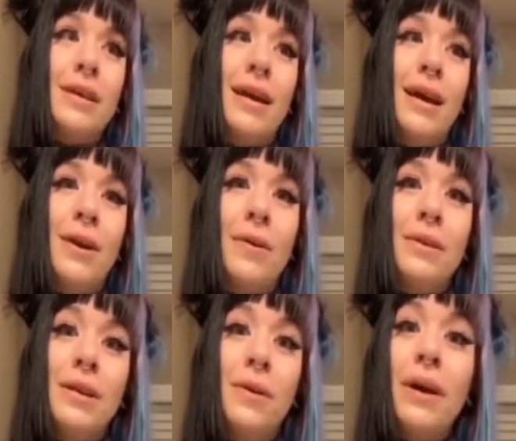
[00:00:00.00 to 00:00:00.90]
and I know
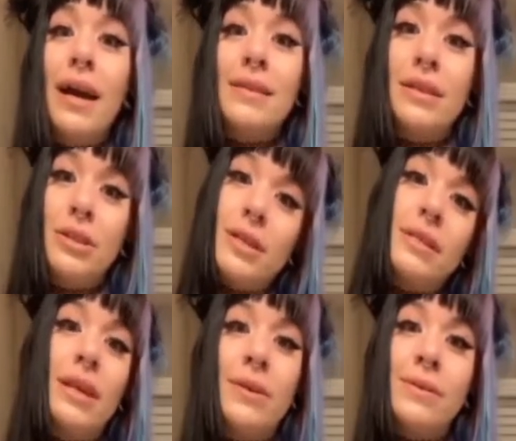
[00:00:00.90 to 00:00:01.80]
to you guys it's
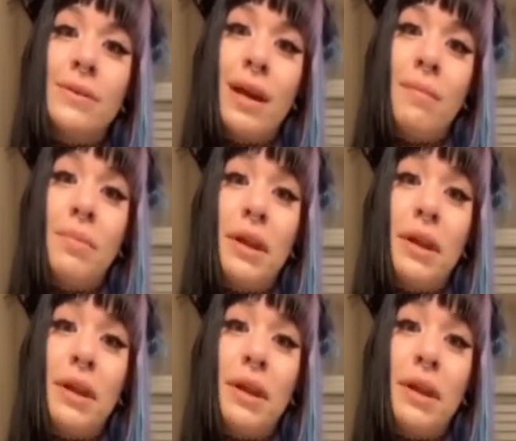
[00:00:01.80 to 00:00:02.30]
just a username,